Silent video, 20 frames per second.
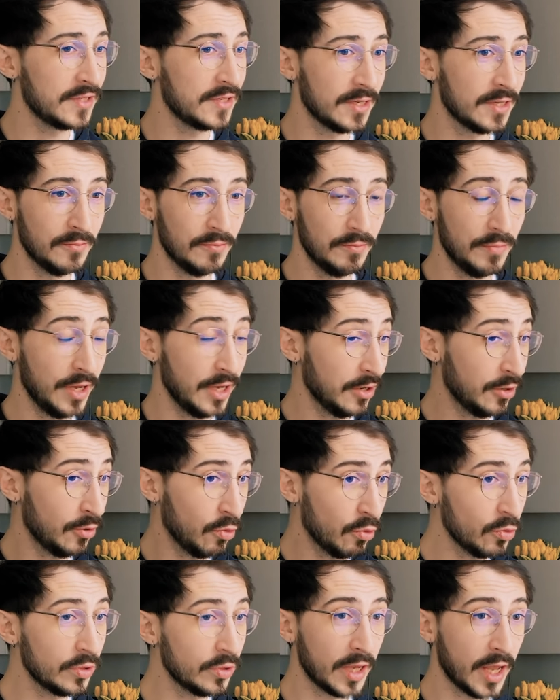some big
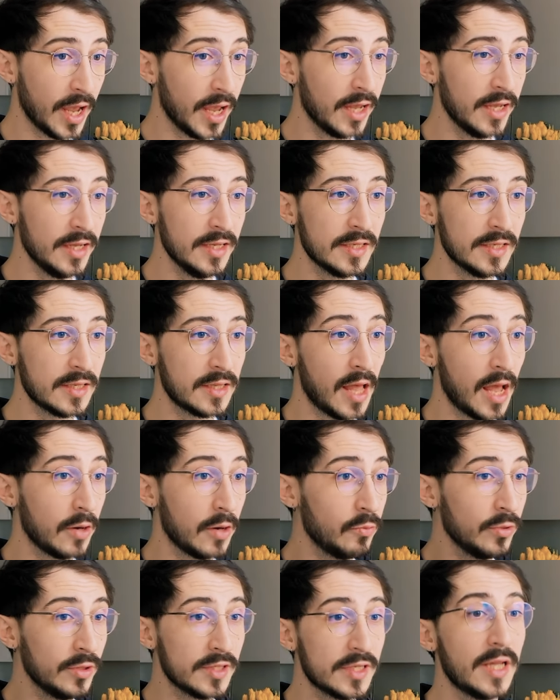court case
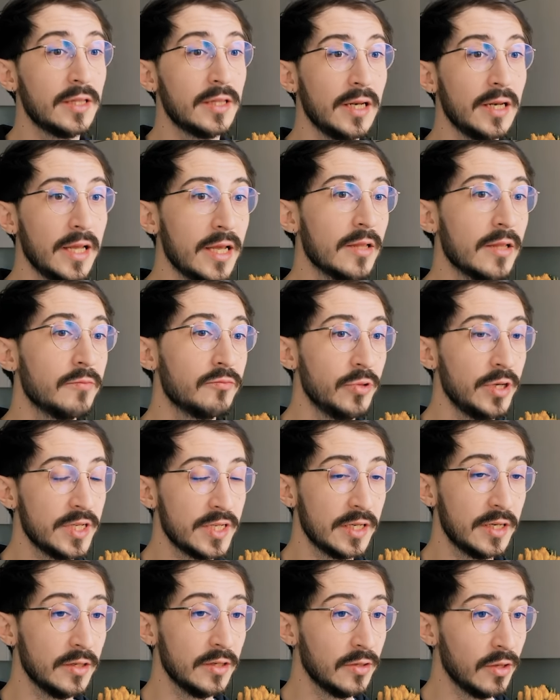that will set the legal
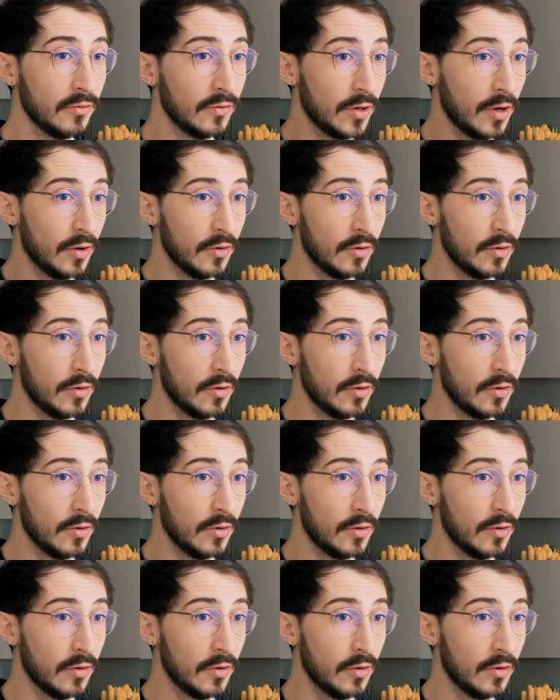precedent on,